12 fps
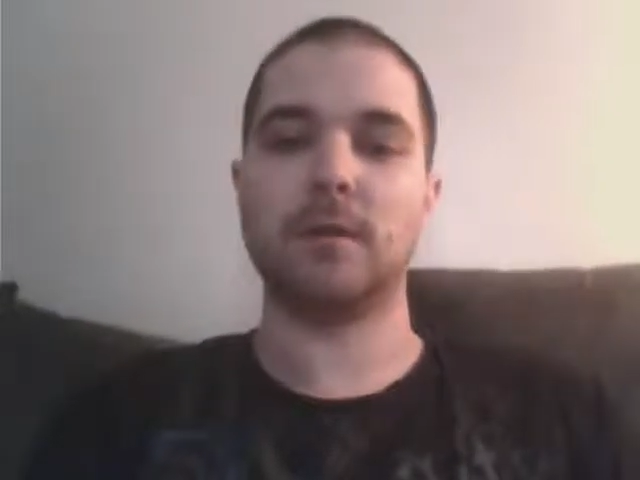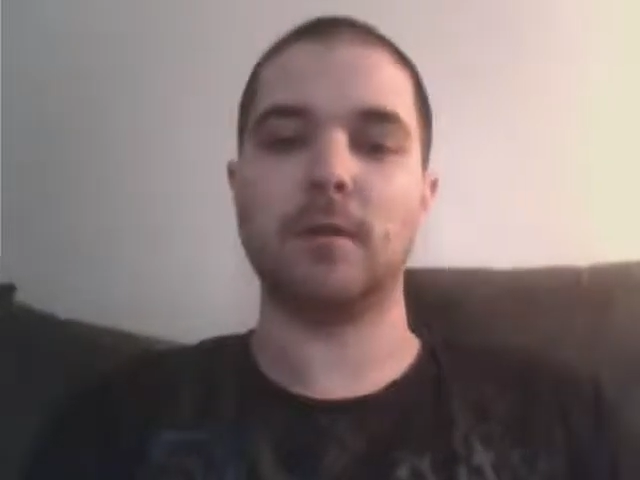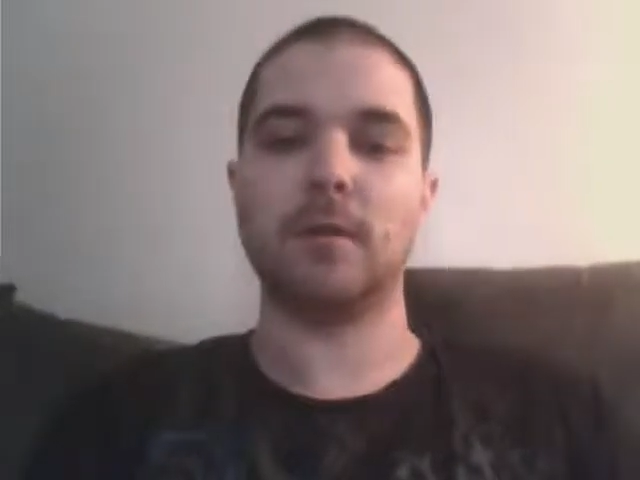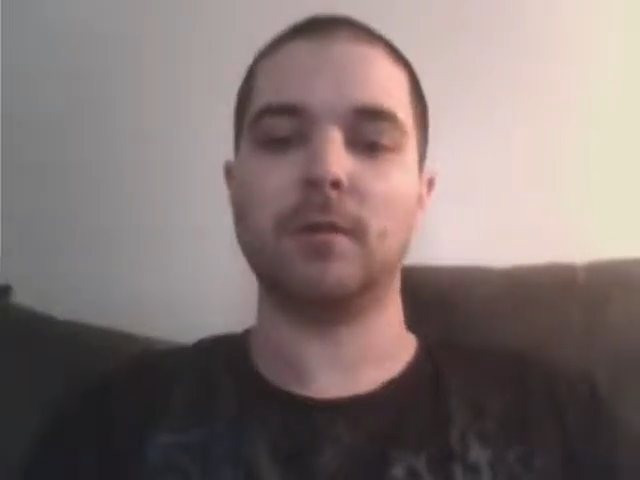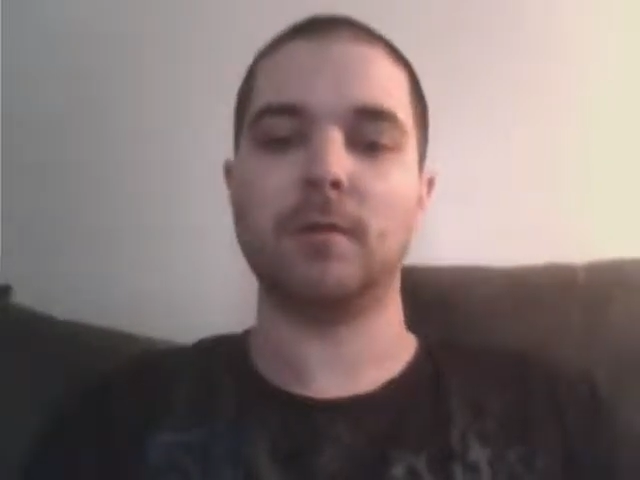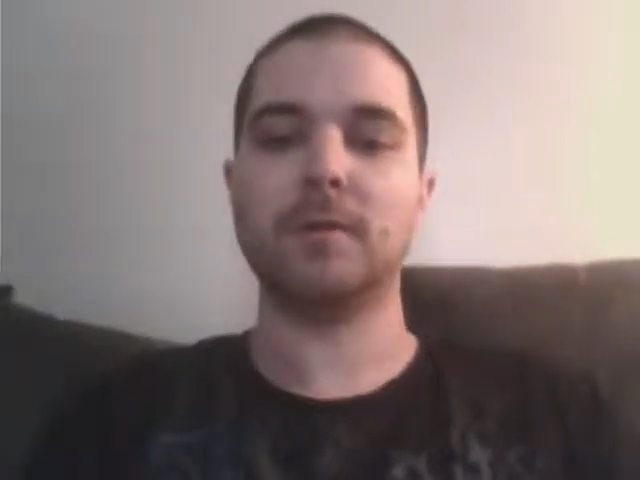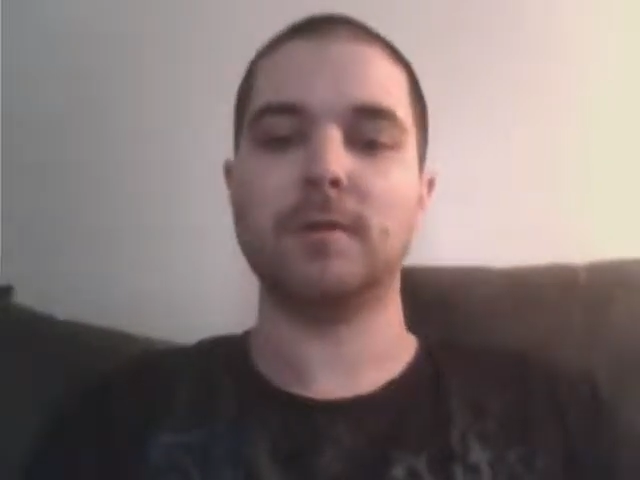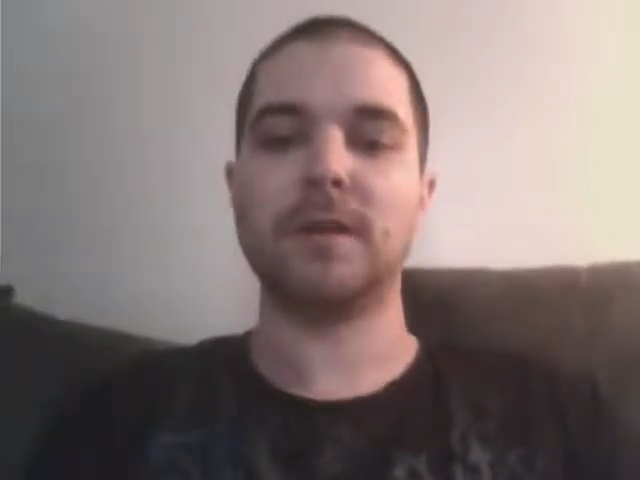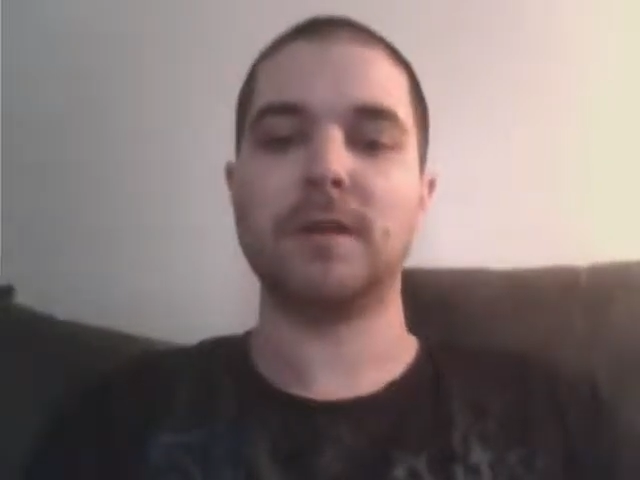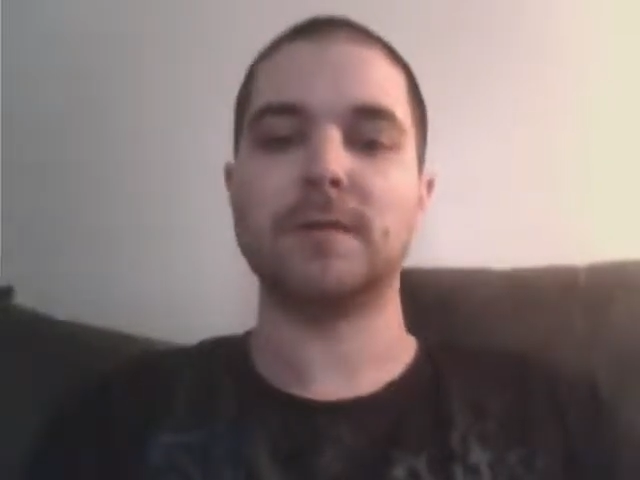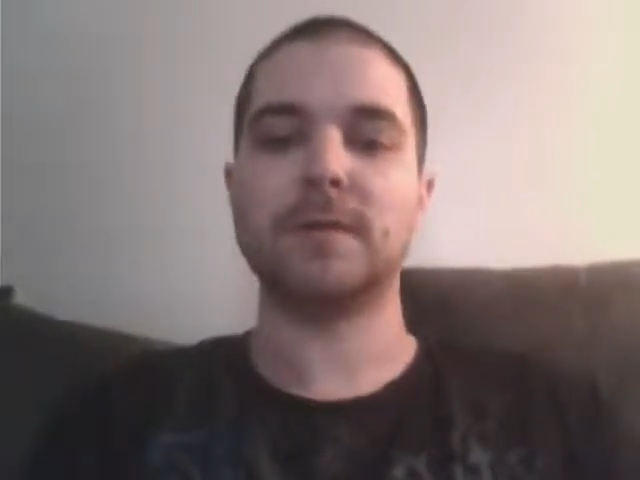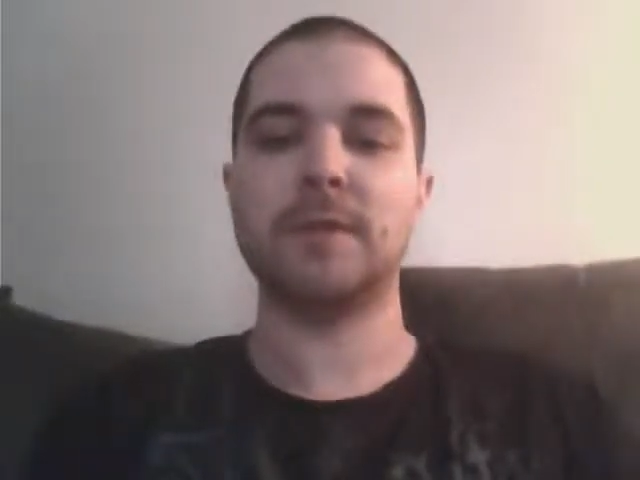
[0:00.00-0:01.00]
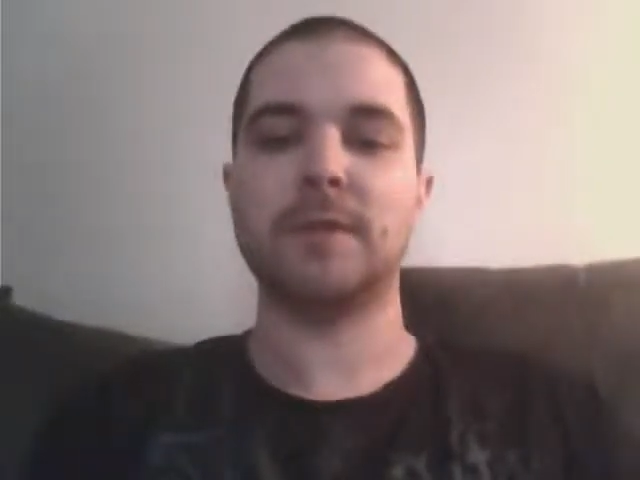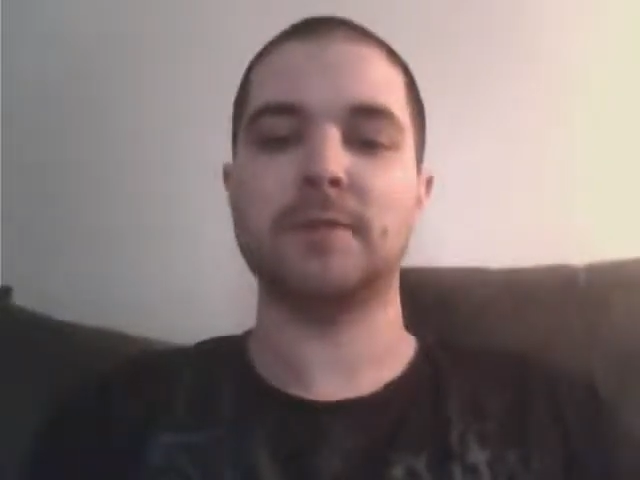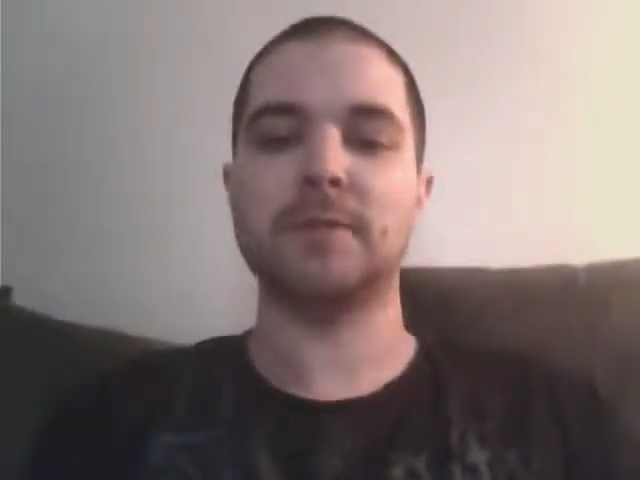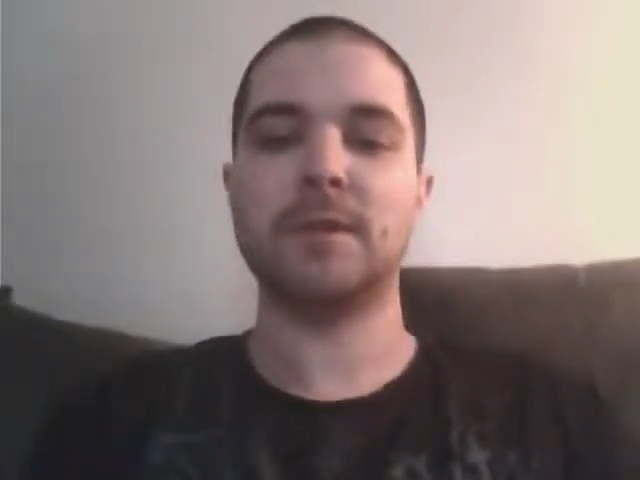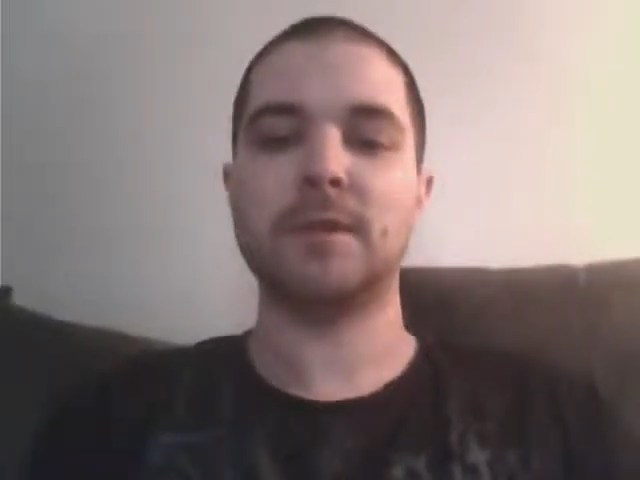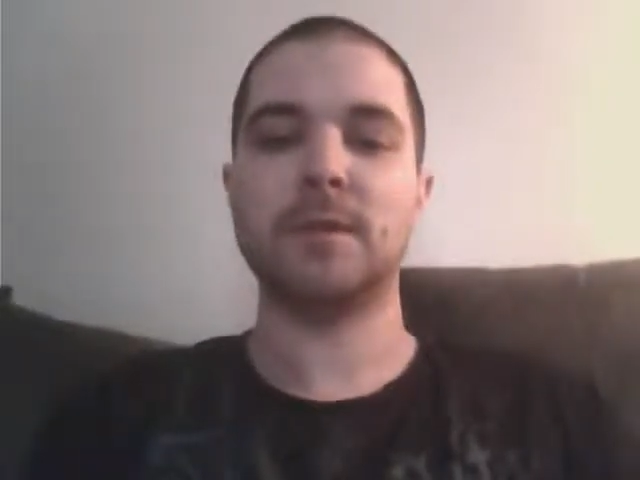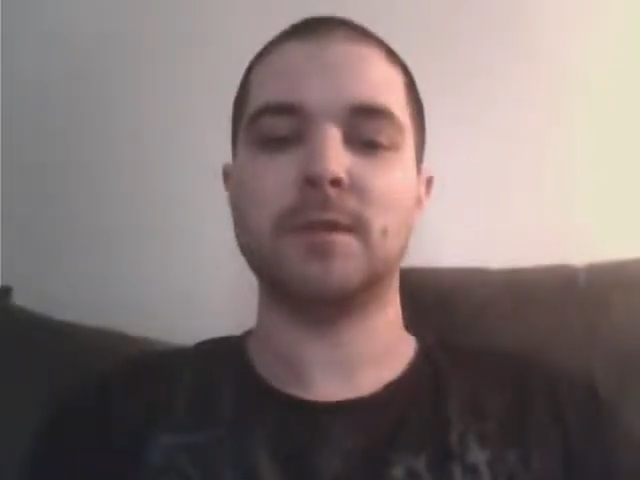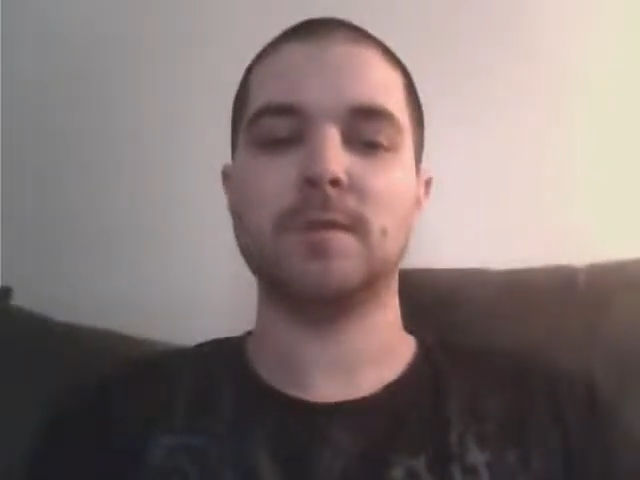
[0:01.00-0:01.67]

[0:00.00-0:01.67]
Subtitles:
Although it affects men 3 times